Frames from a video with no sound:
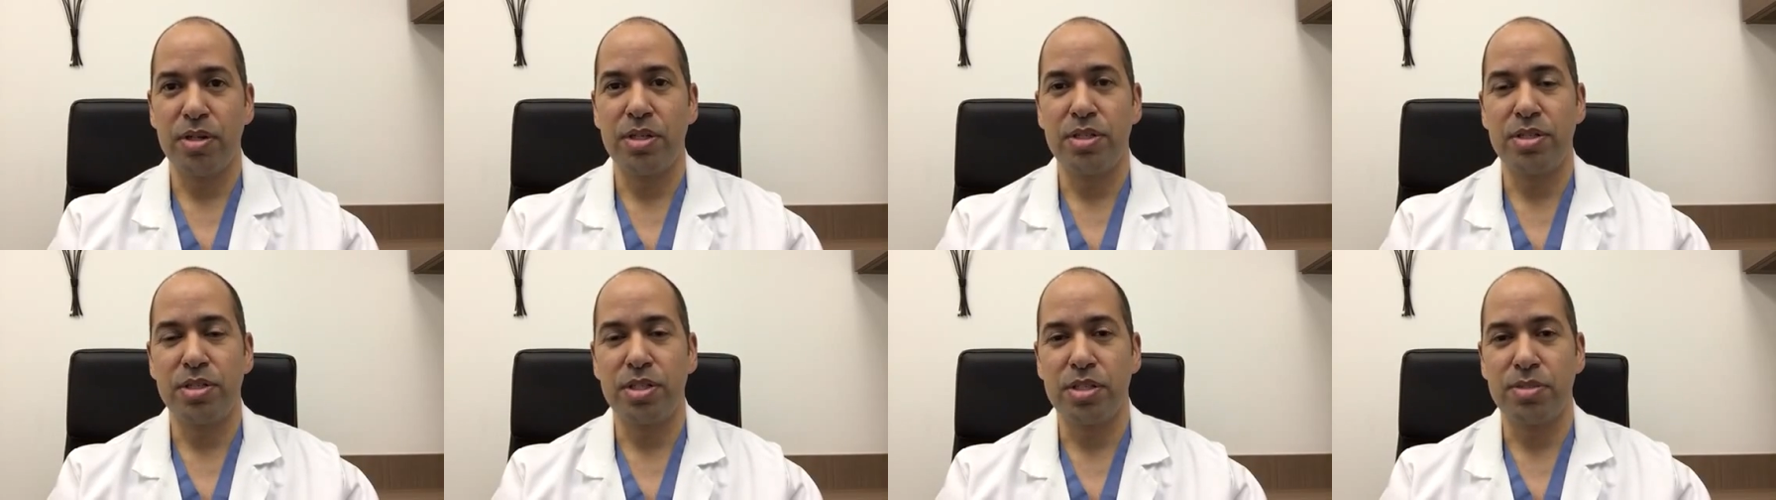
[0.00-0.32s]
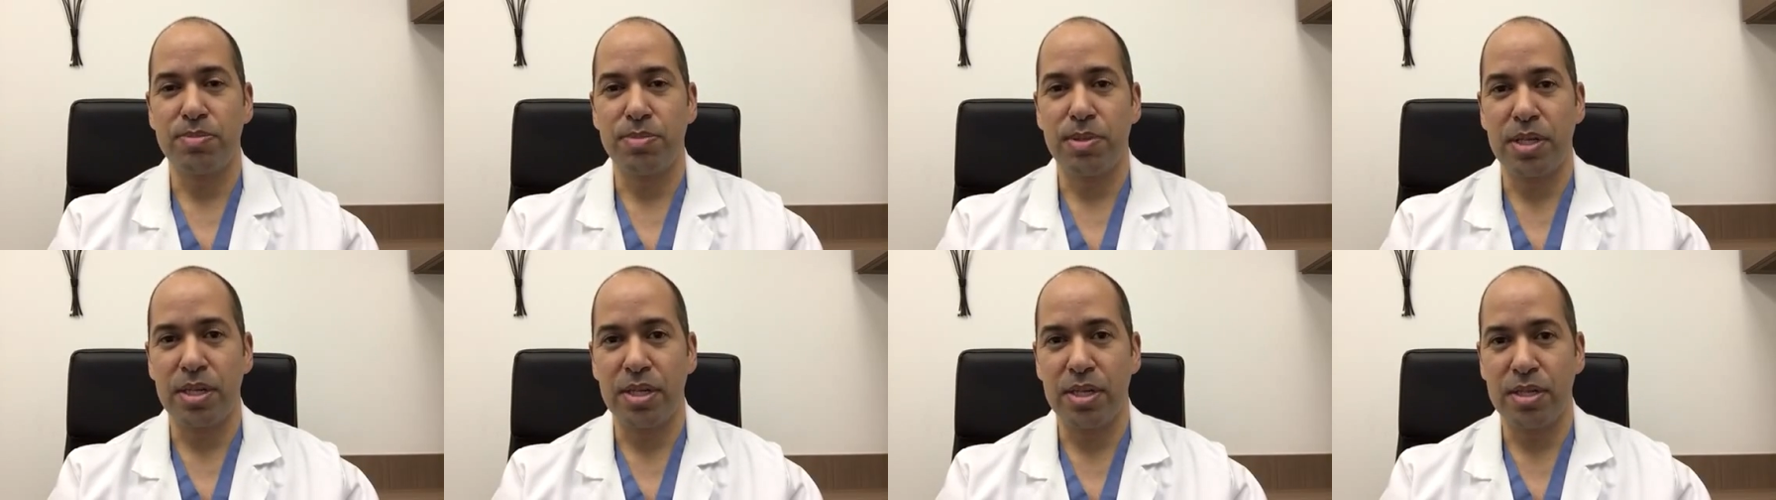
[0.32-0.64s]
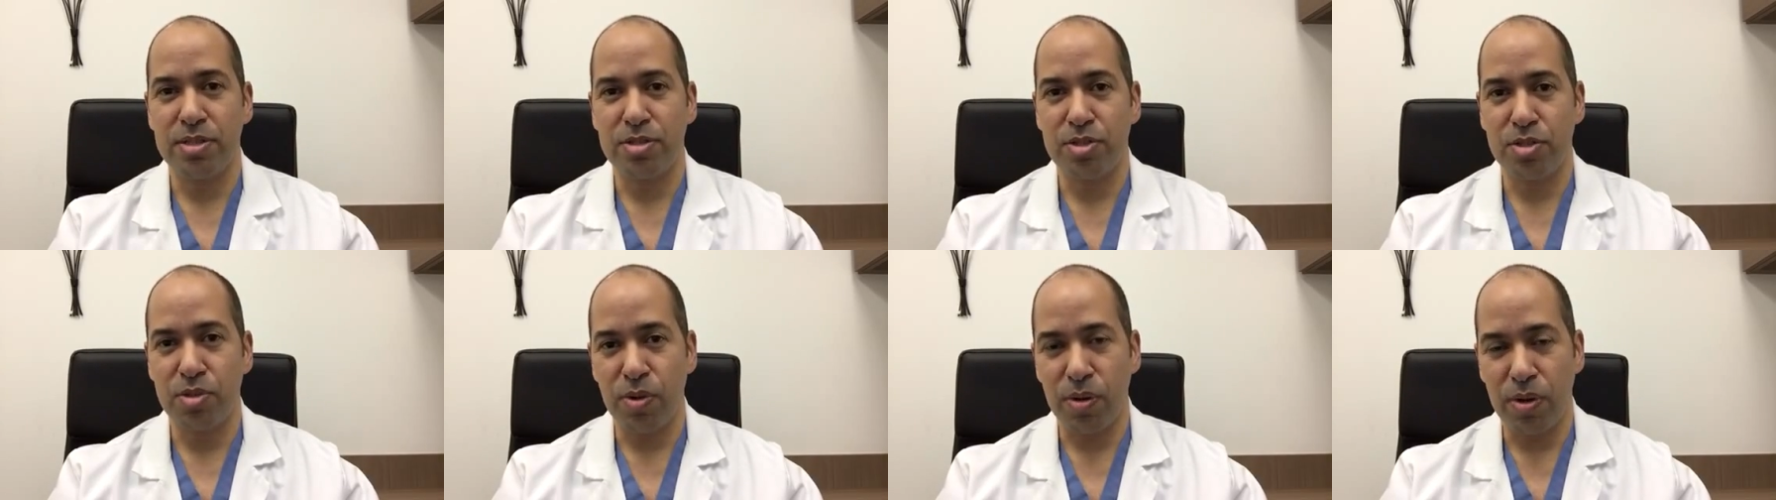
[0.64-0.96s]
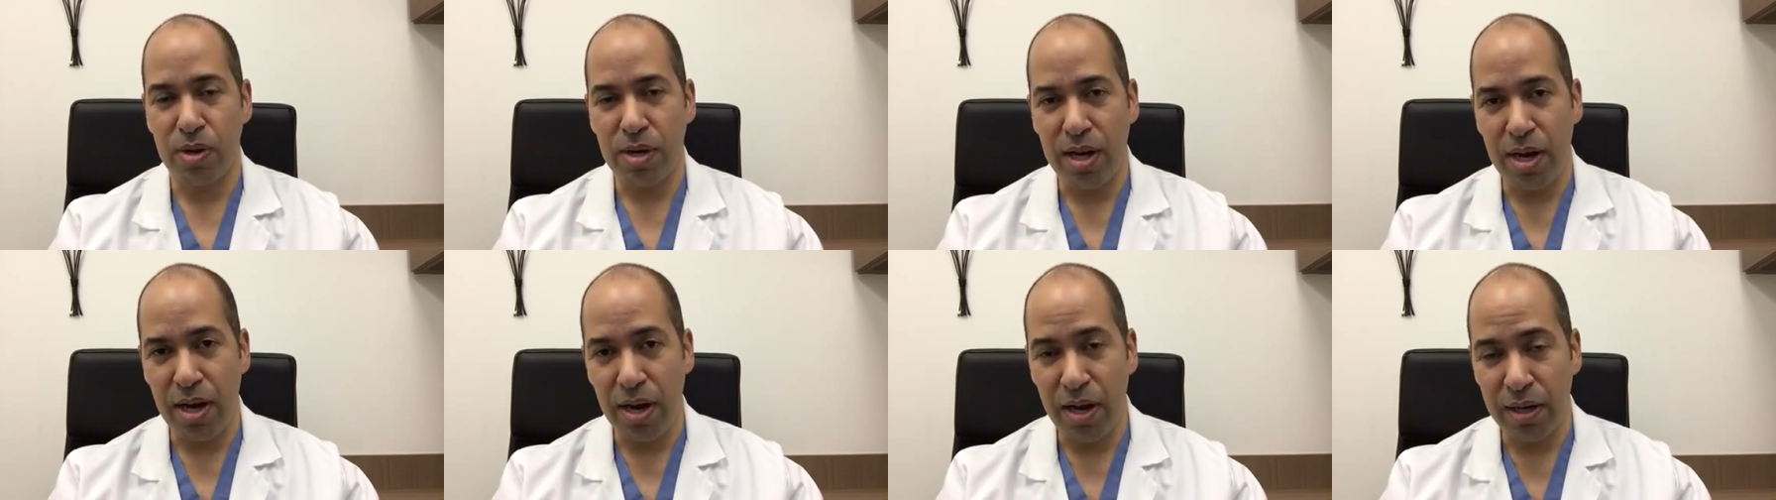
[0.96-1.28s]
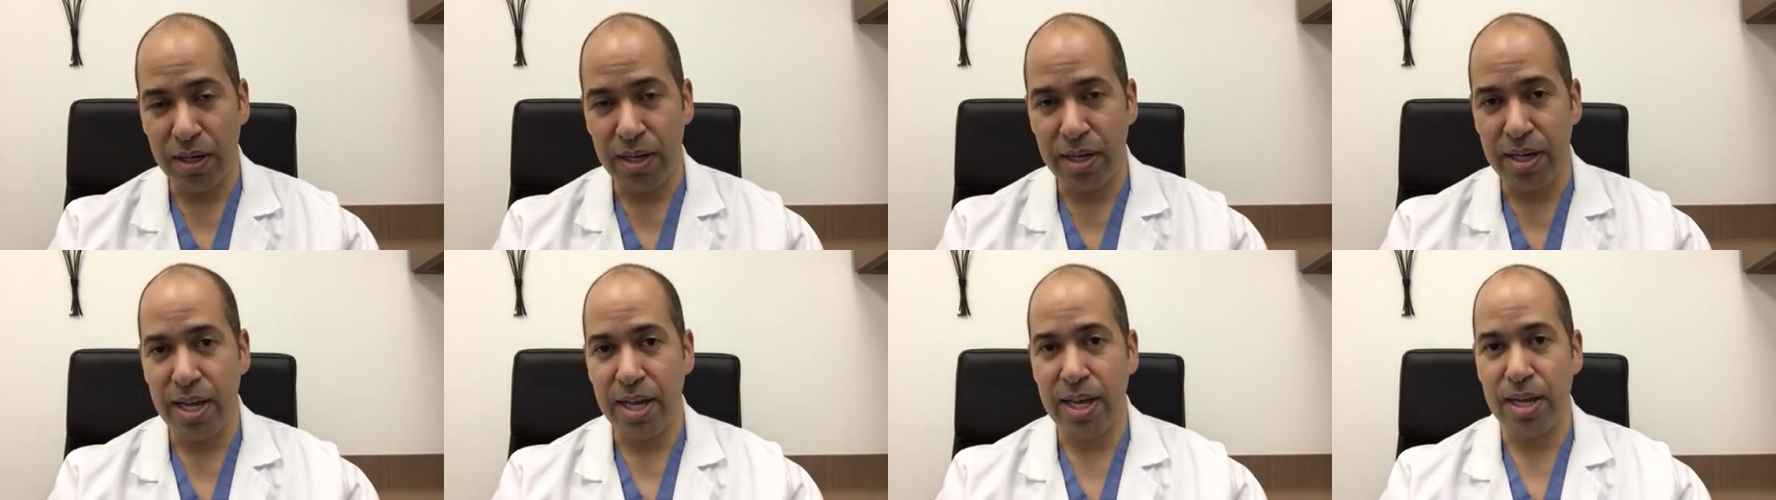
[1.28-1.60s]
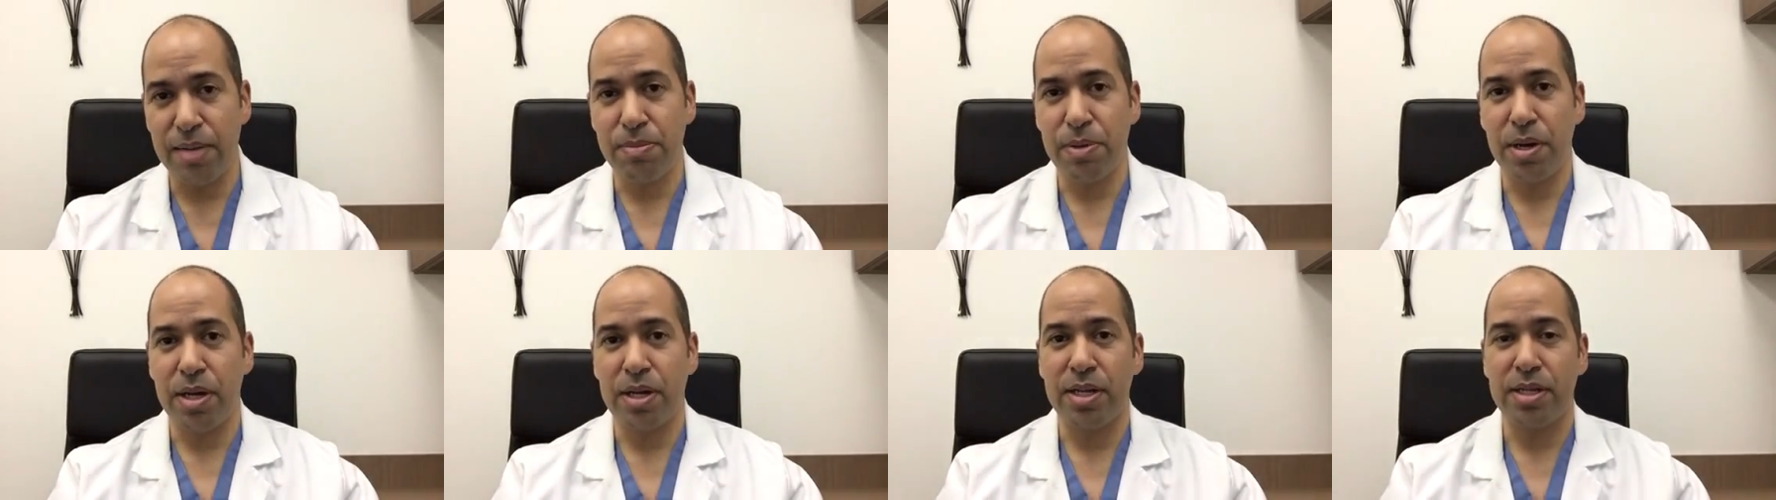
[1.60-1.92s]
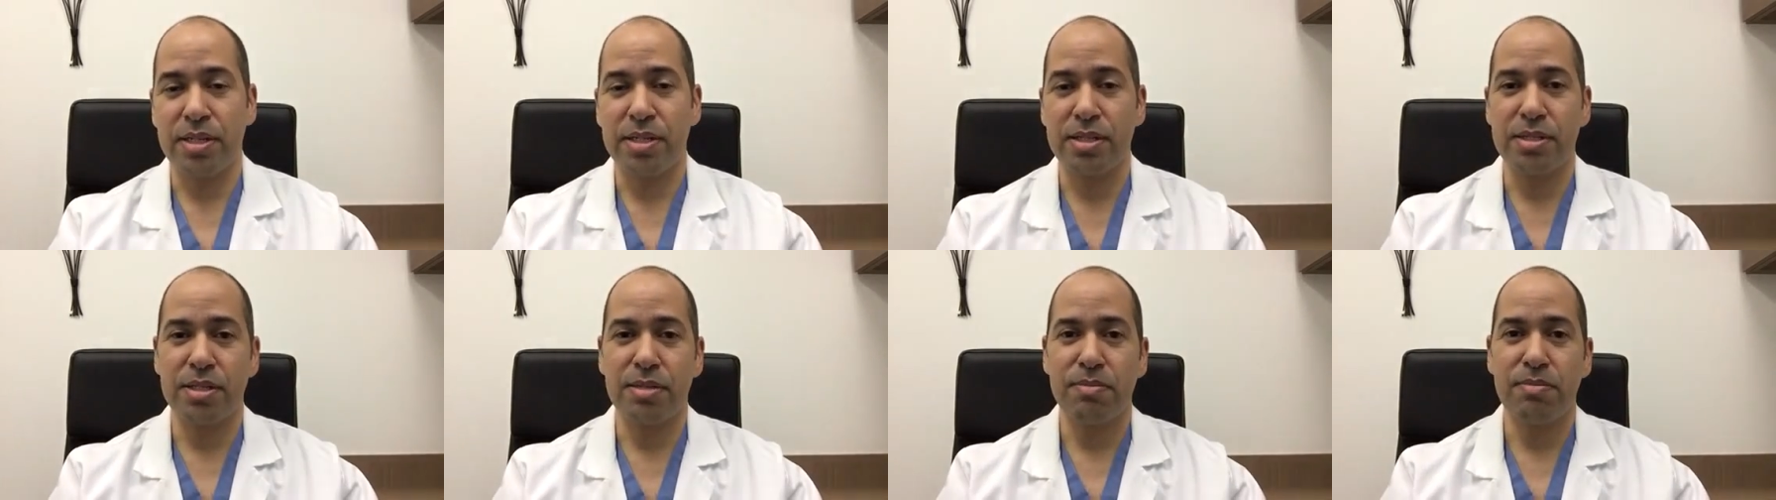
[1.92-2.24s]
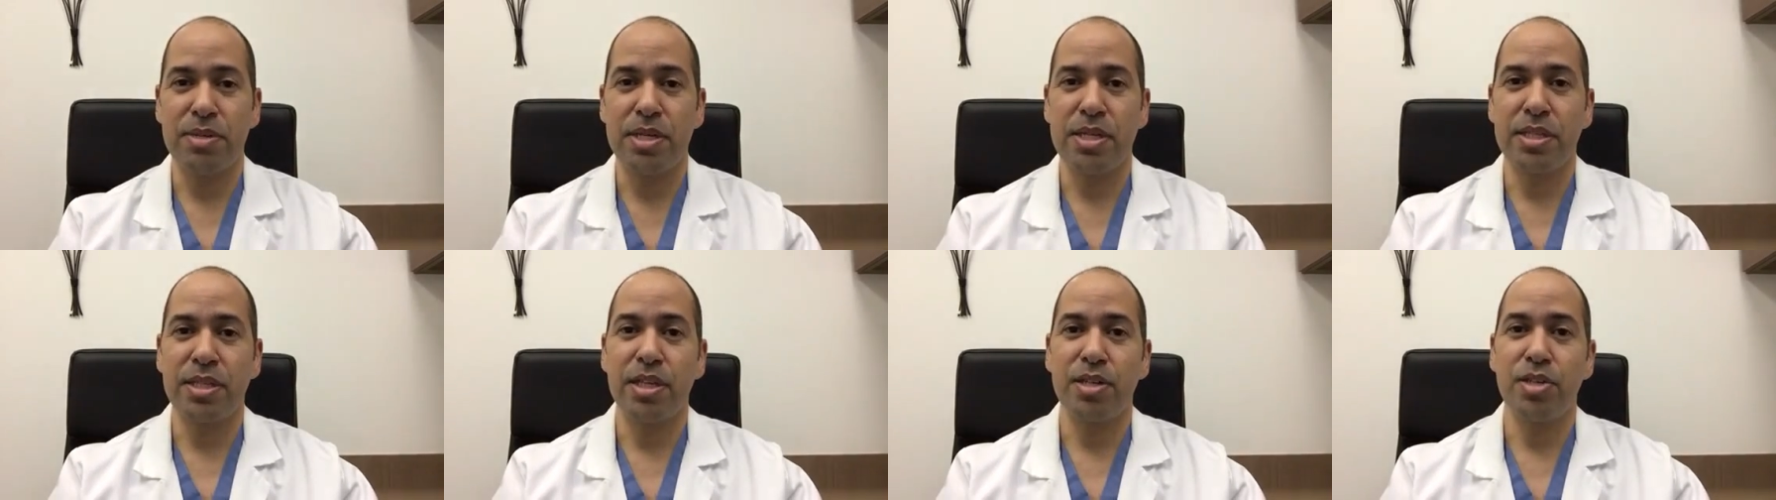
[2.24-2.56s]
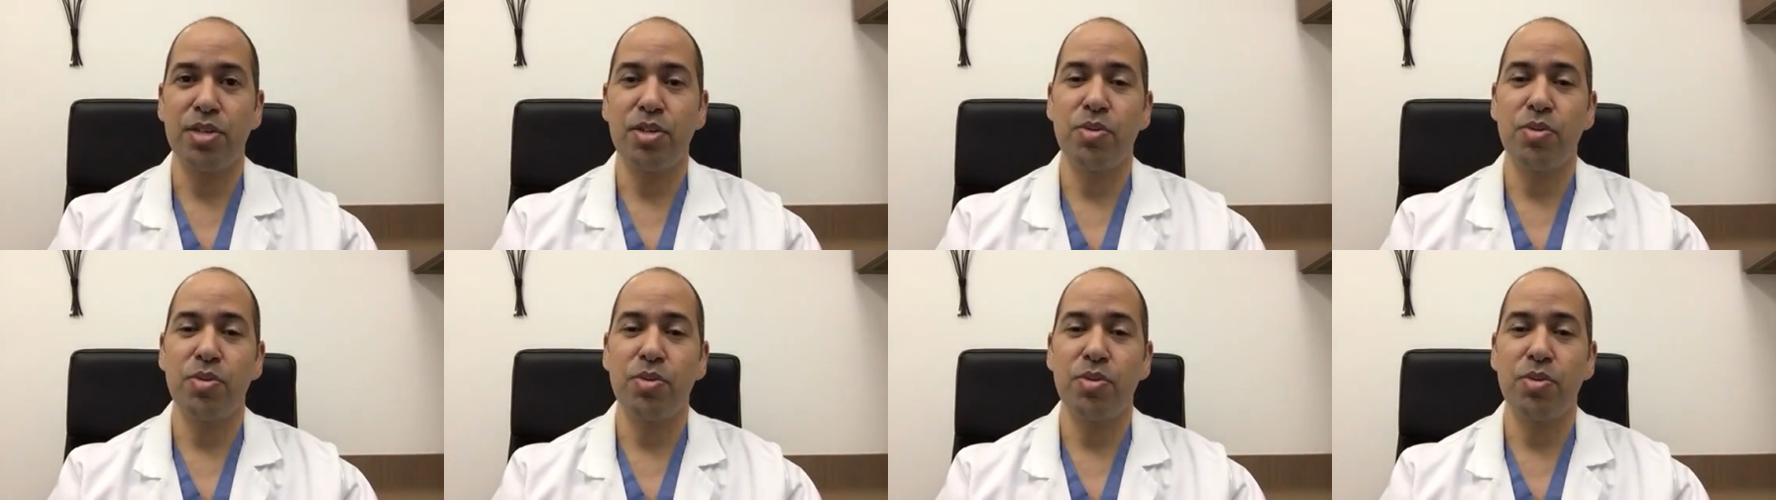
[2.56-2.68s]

and just because you are on an antibiotic doesn't mean that